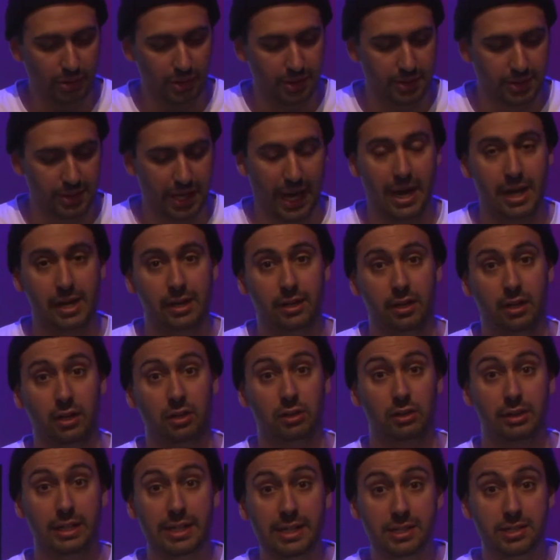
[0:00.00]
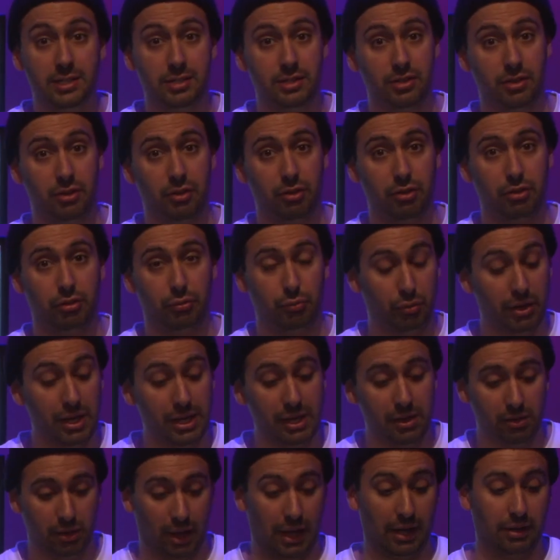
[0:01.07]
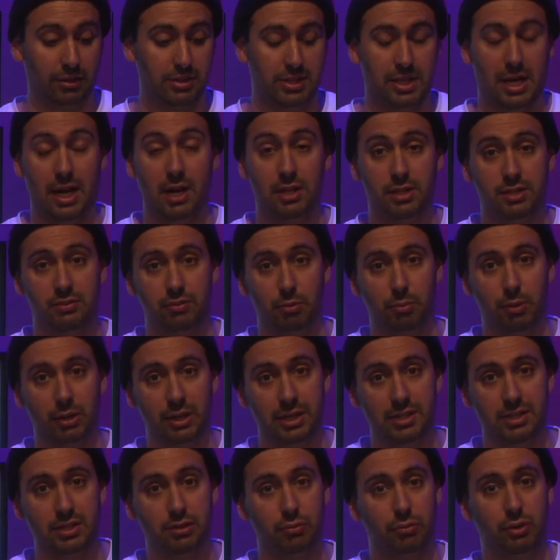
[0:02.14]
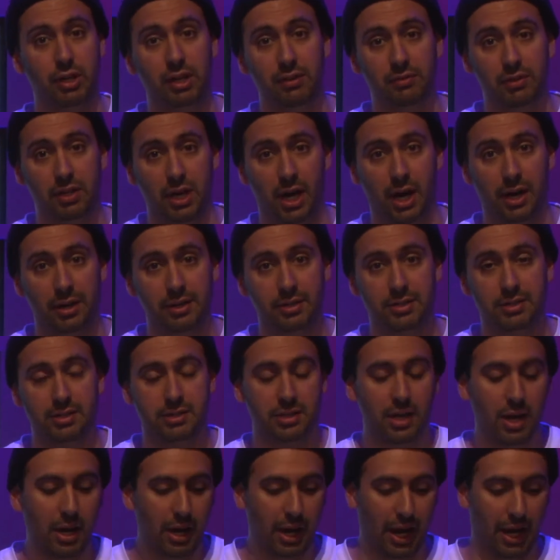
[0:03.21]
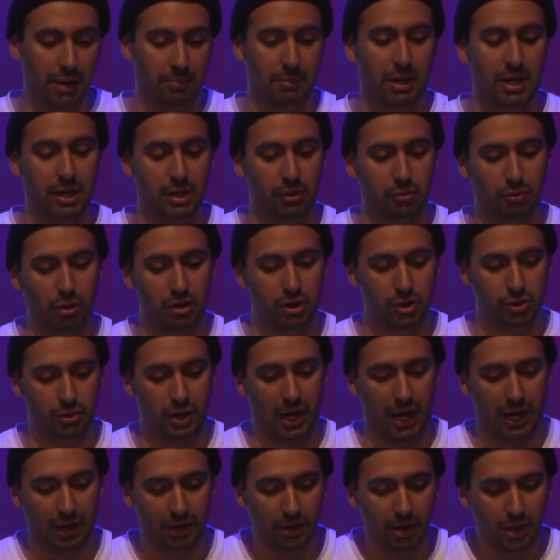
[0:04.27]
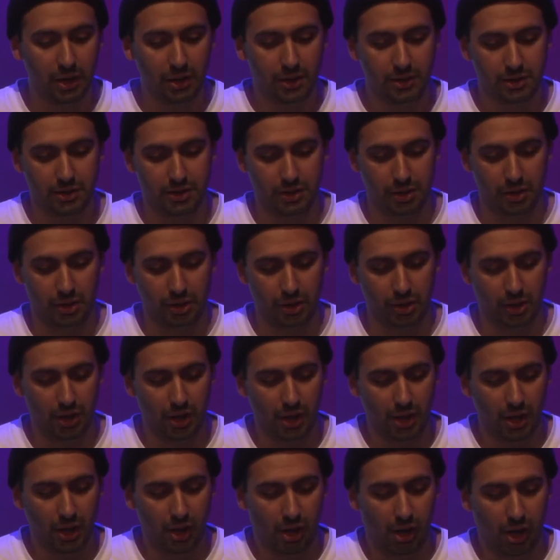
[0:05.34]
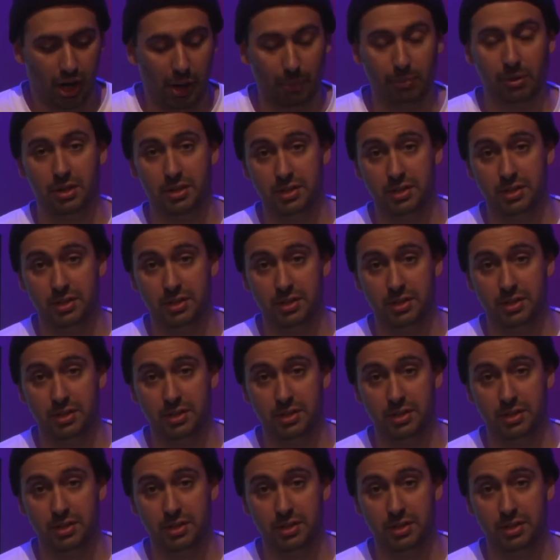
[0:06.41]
take at least three, like sounds from at least three of the artists and make your own track. So I'm going to